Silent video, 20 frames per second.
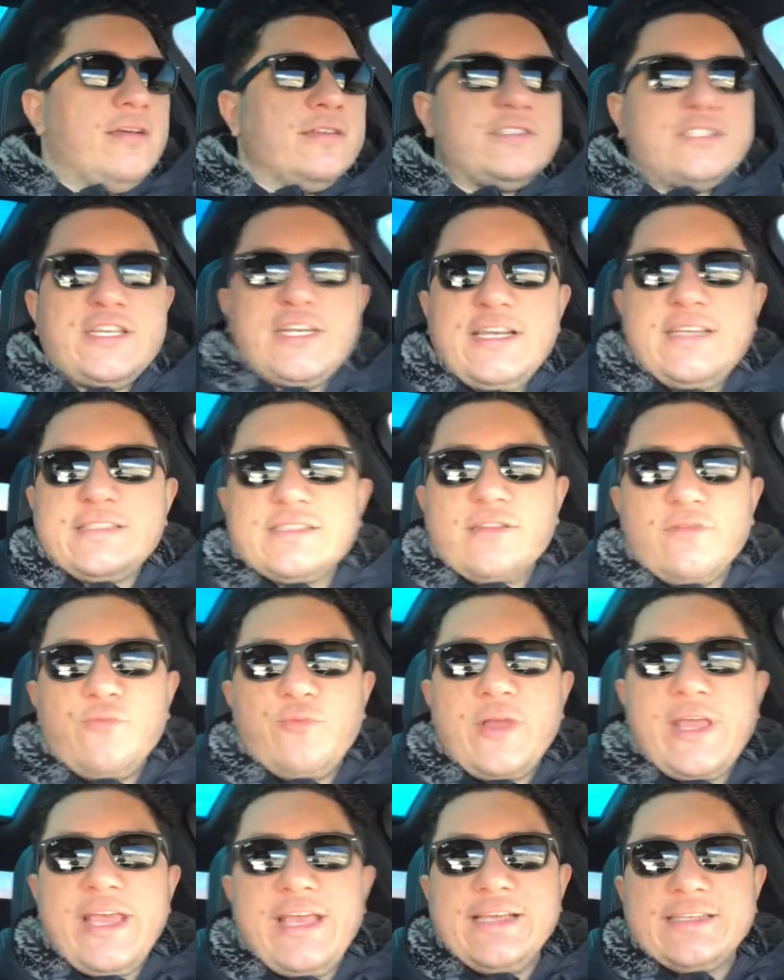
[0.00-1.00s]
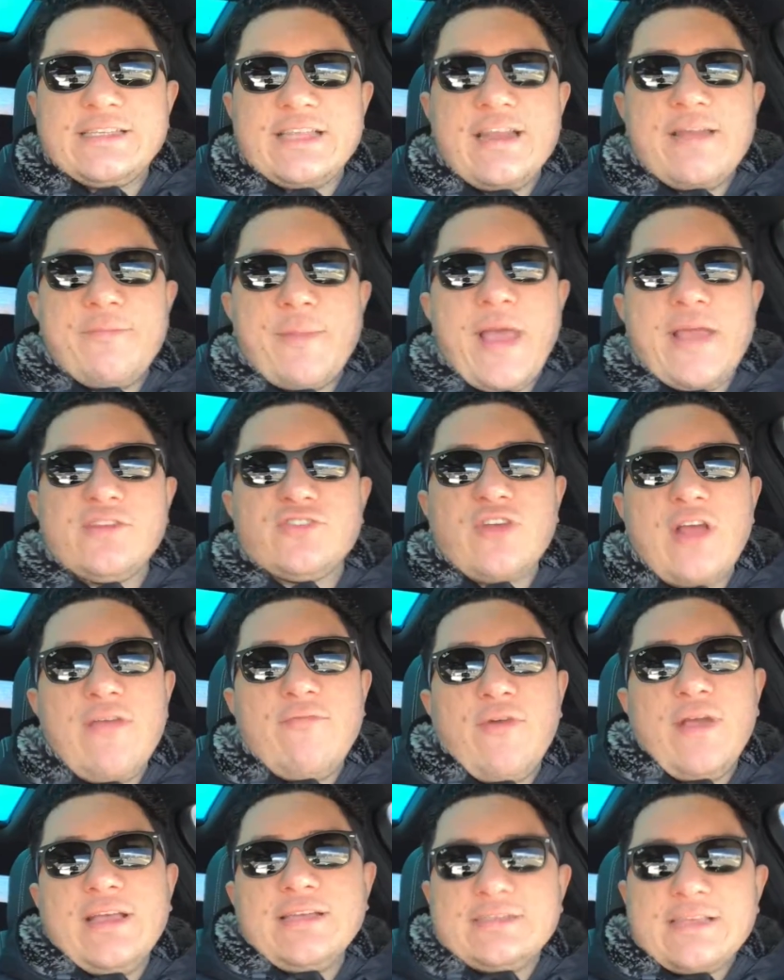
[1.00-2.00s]
Jeez Louise, and my
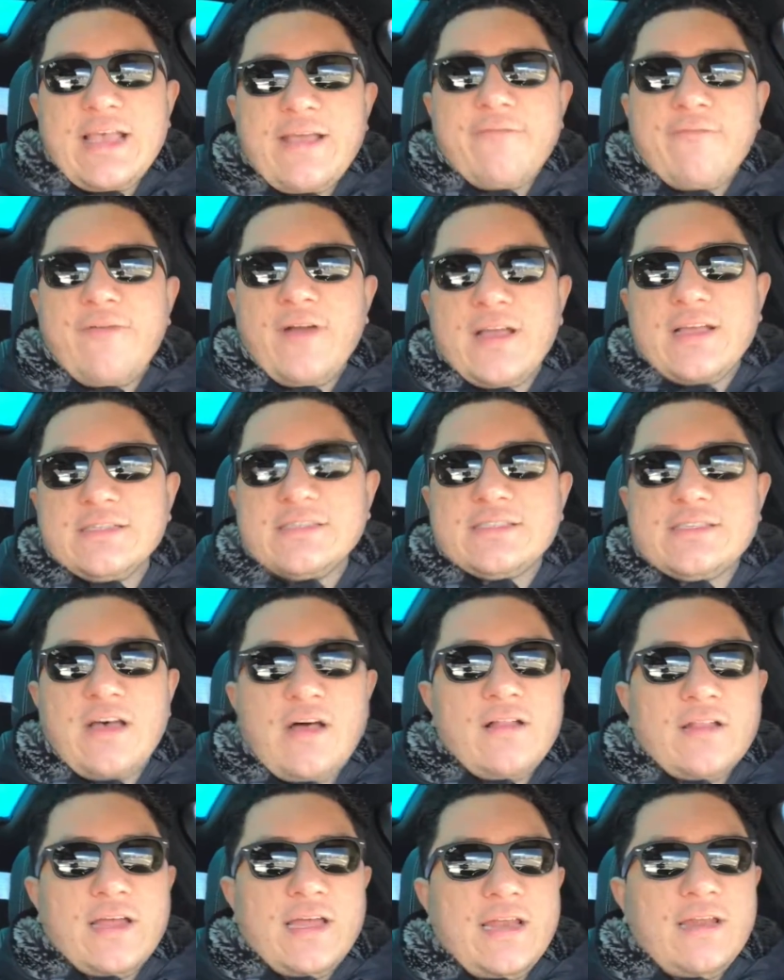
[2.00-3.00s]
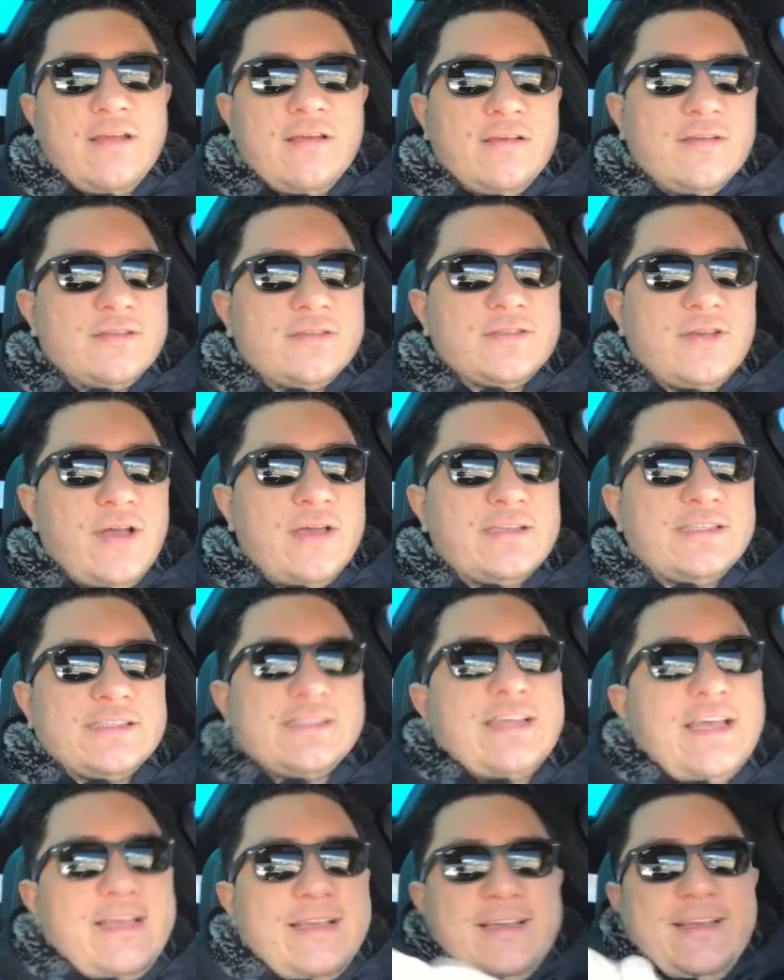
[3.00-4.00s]
driveway is like fucking solid. So I
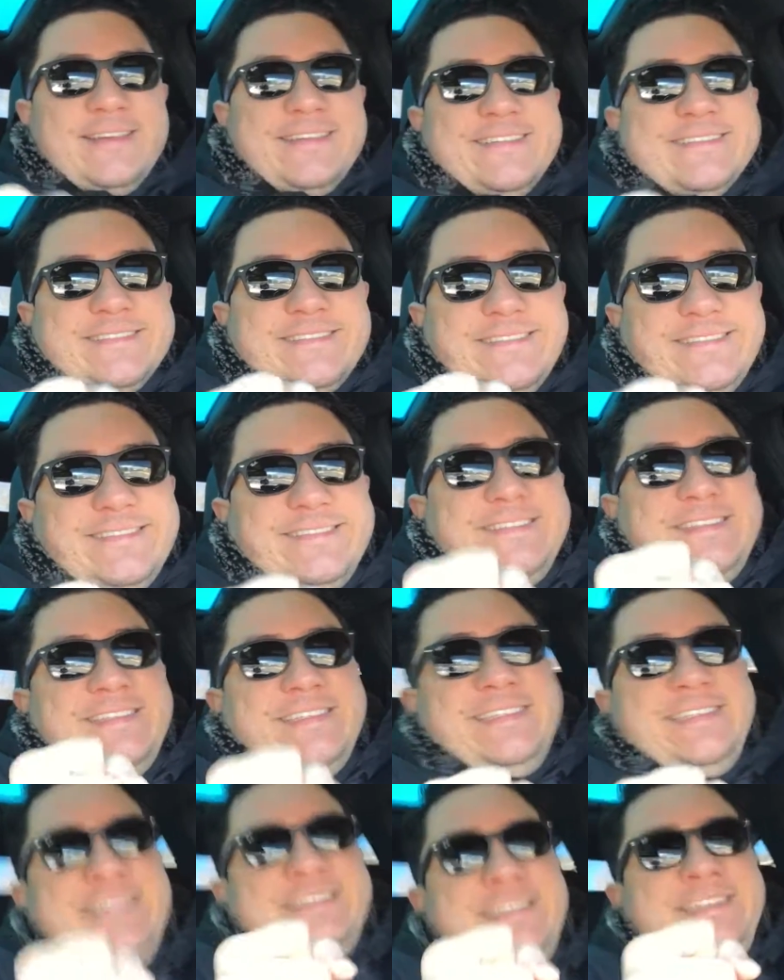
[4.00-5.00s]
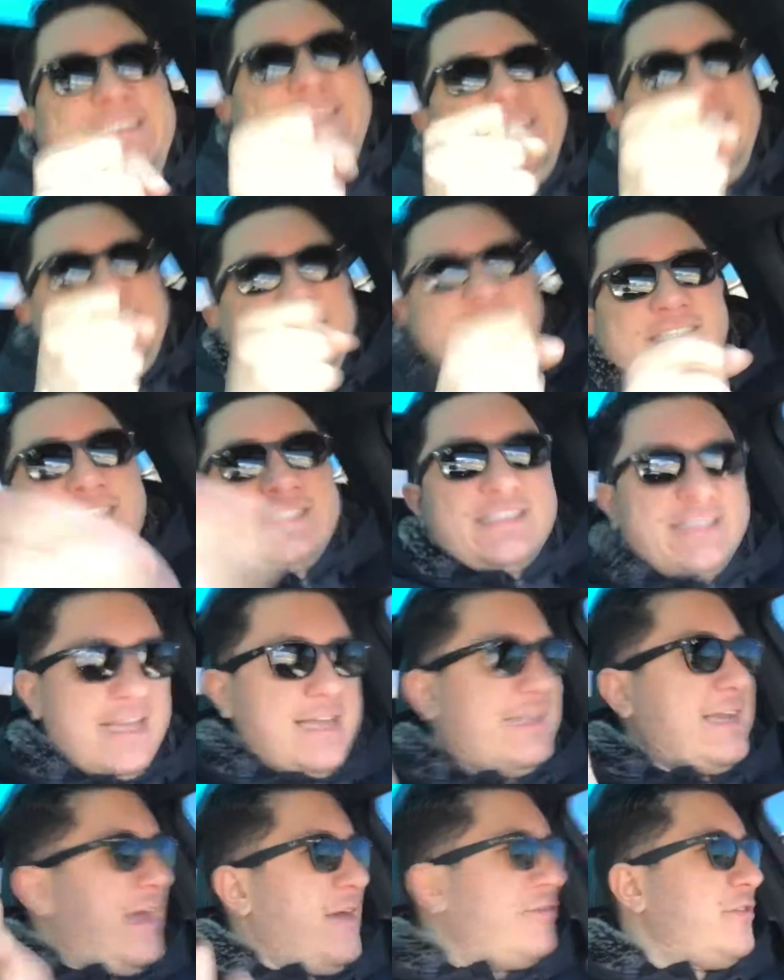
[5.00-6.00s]
just like, ee, just
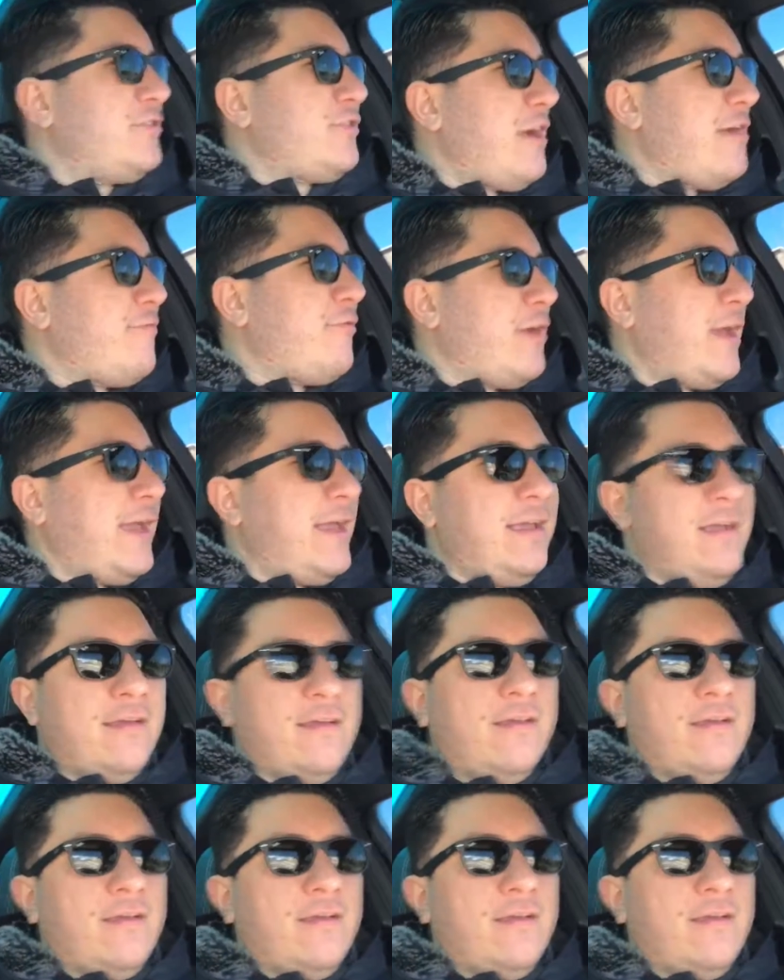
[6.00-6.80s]
slid down the driveway.